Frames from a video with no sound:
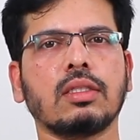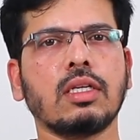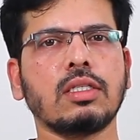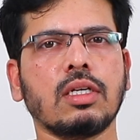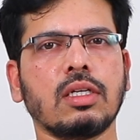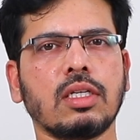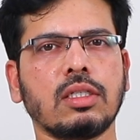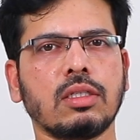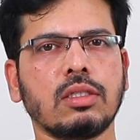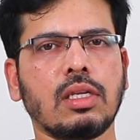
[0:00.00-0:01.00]
Such
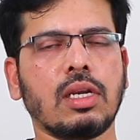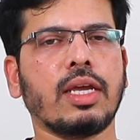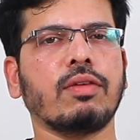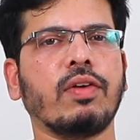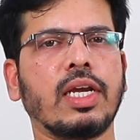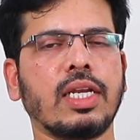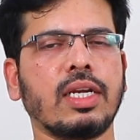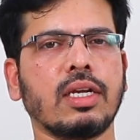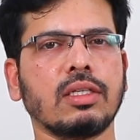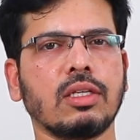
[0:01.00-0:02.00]
conditions like
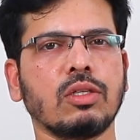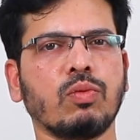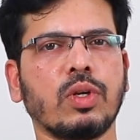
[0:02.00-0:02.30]
filariasis,